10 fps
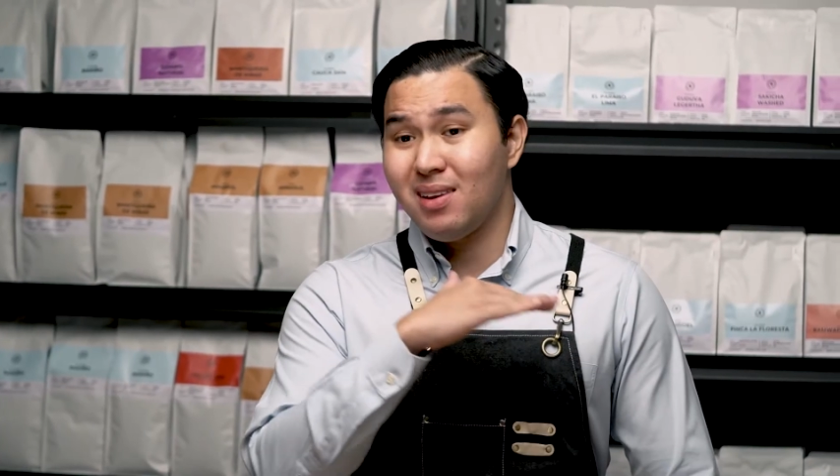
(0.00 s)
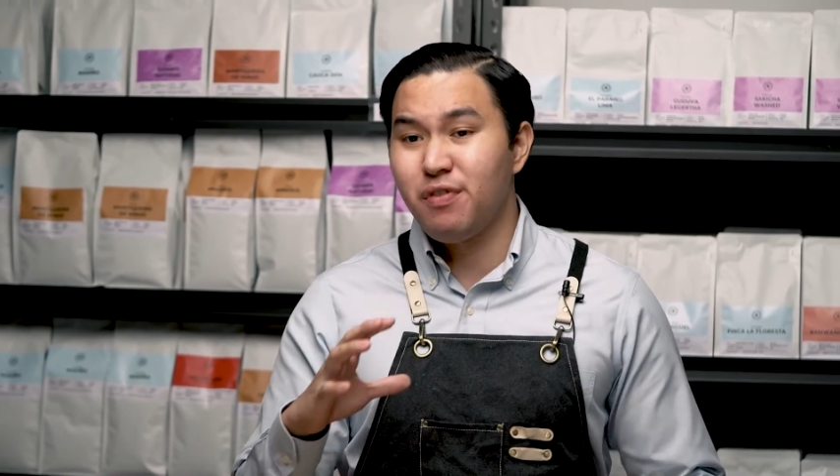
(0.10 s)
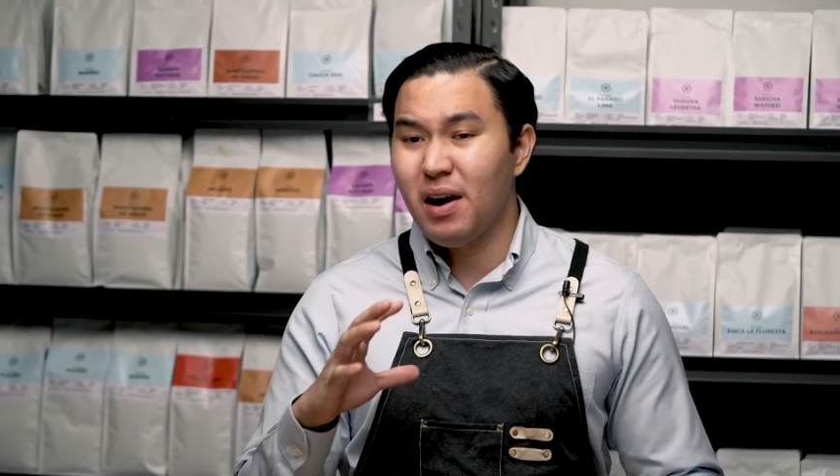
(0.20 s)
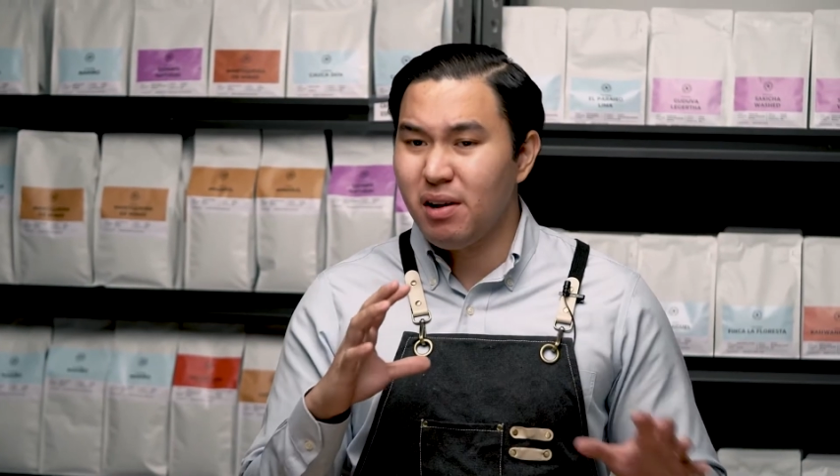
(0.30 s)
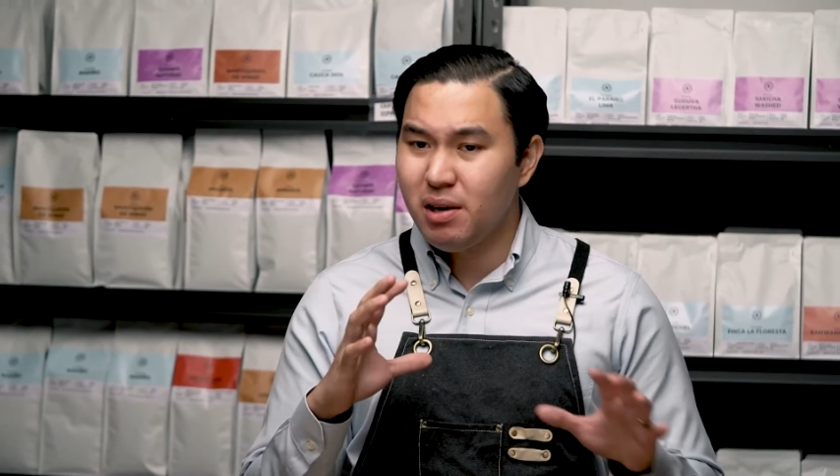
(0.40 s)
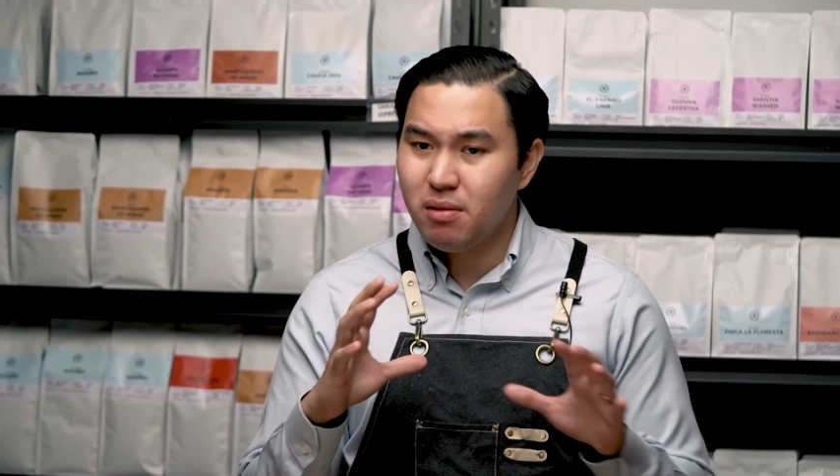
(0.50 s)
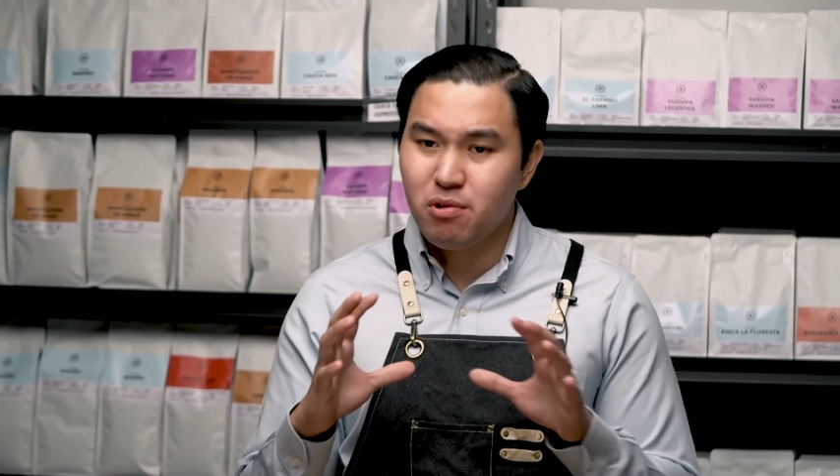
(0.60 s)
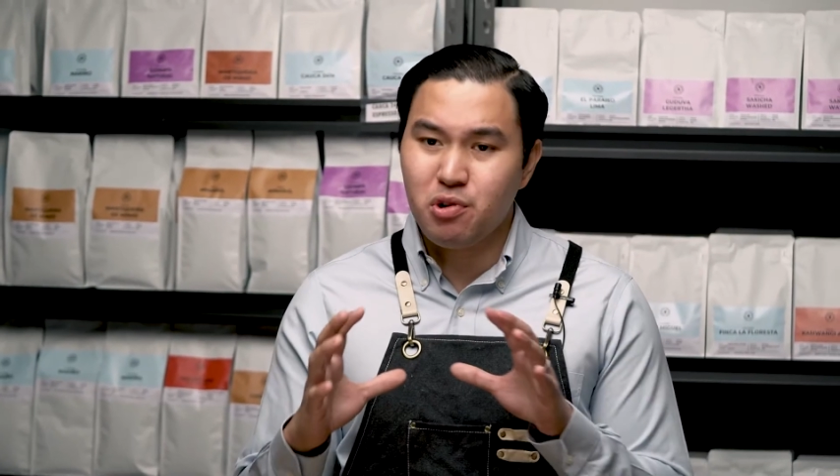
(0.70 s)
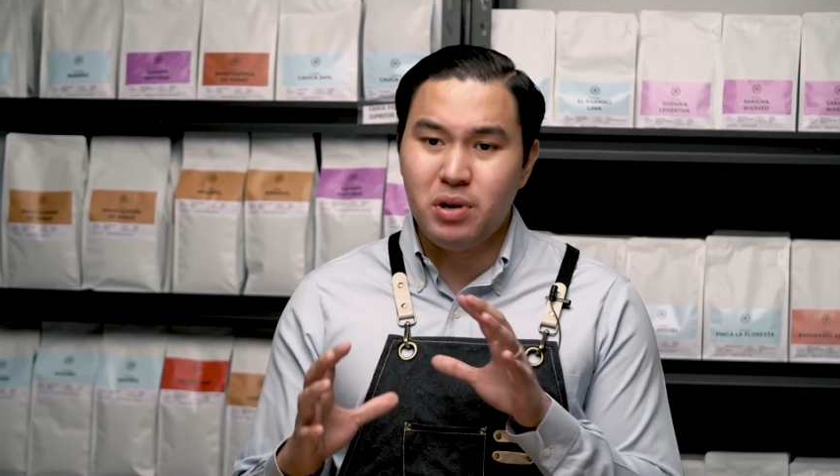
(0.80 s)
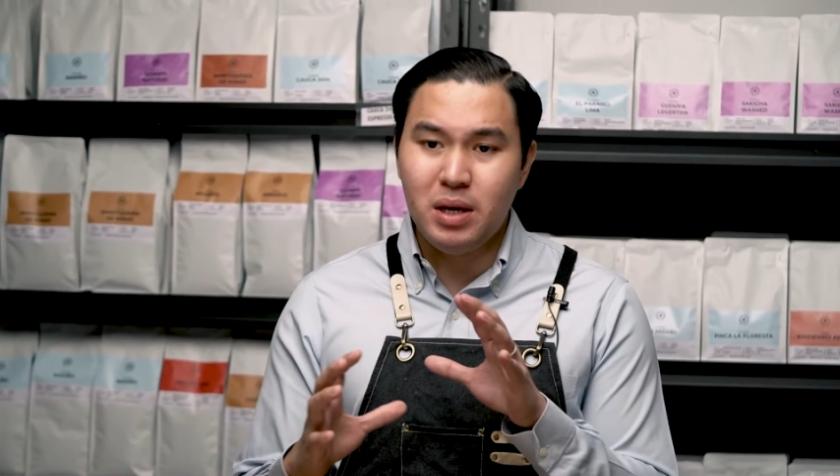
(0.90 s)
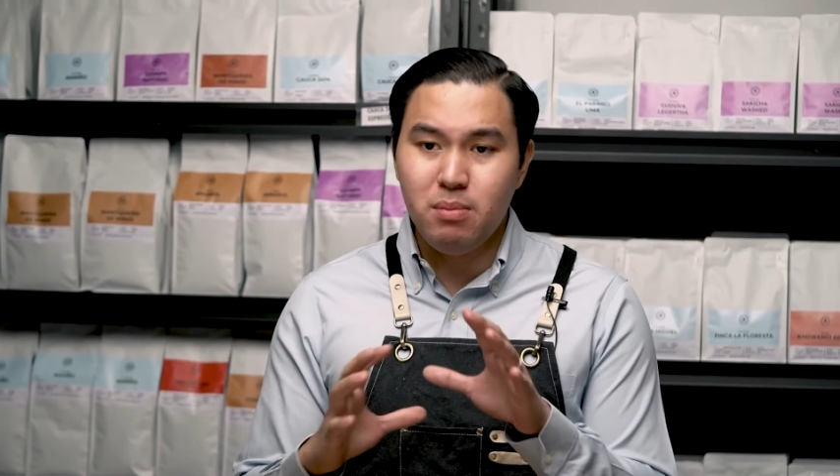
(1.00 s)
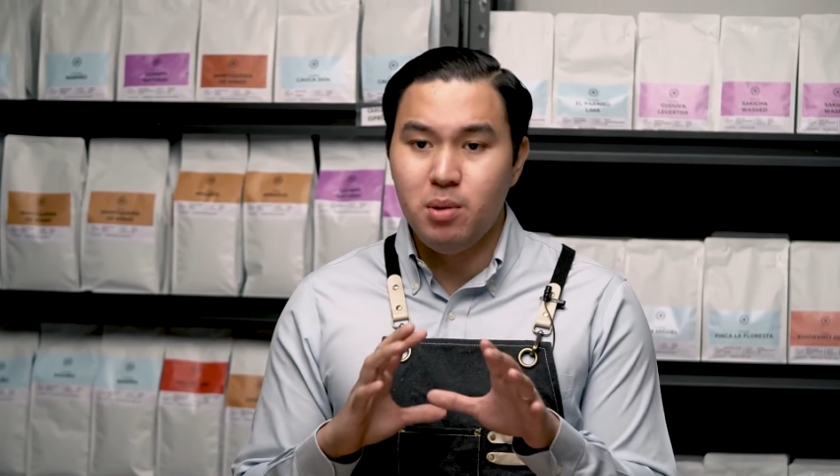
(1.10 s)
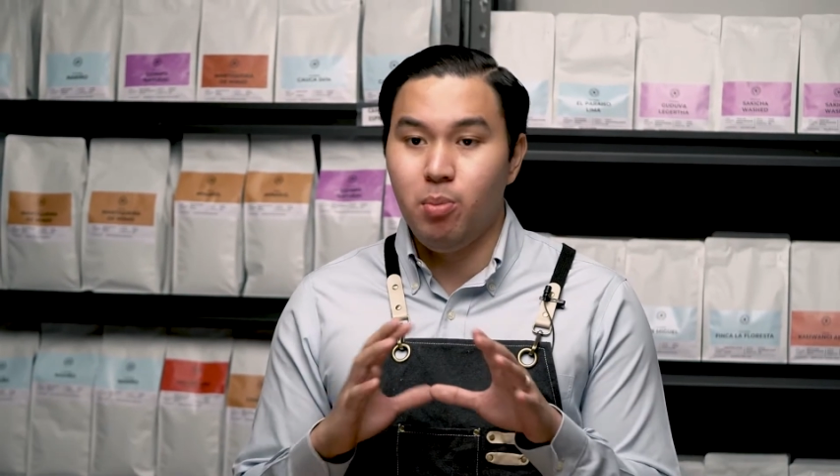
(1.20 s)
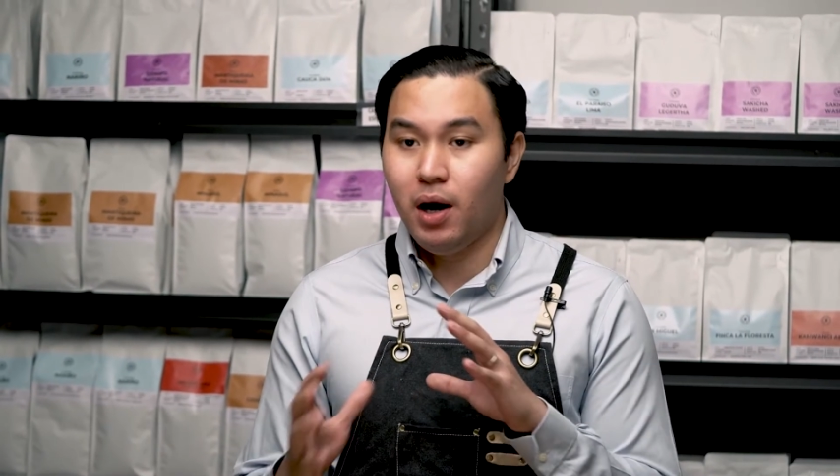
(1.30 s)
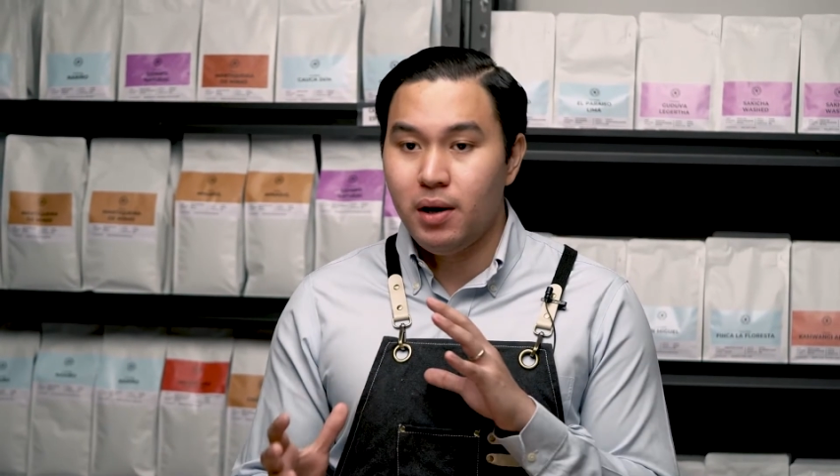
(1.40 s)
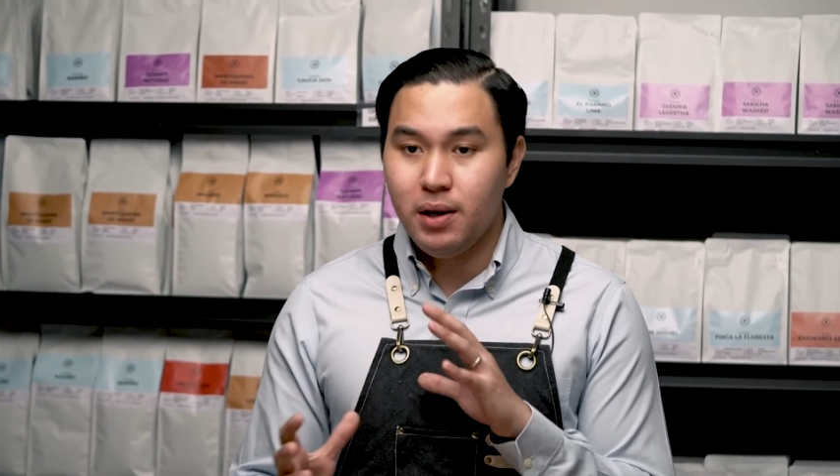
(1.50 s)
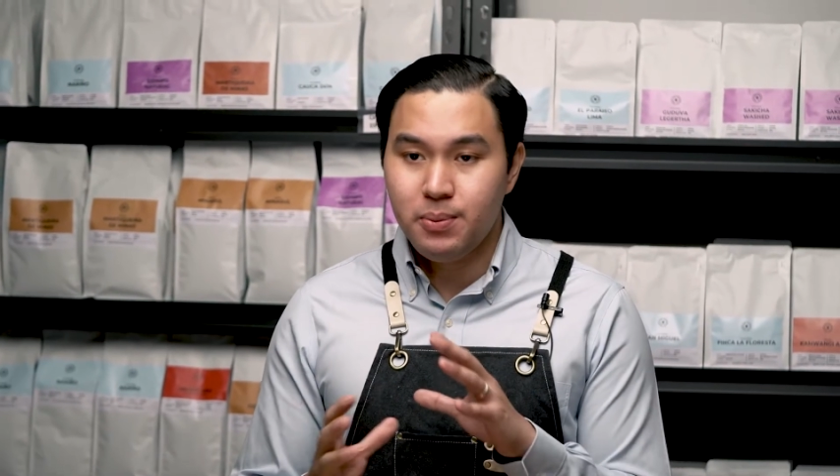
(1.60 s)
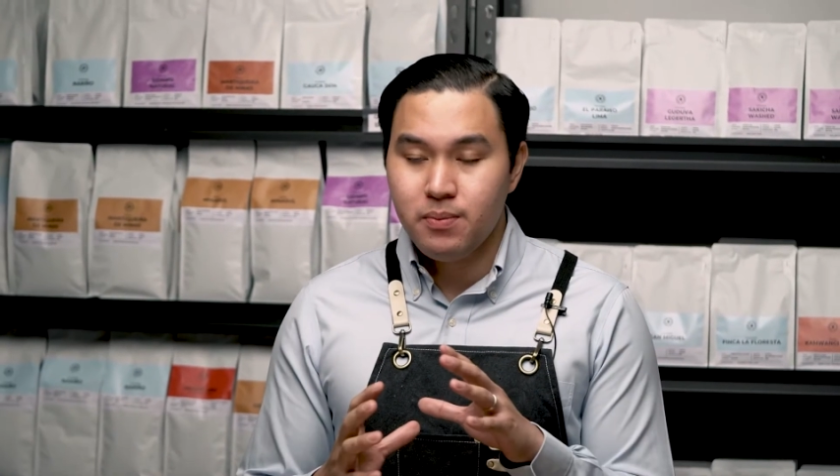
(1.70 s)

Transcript: very creamy body.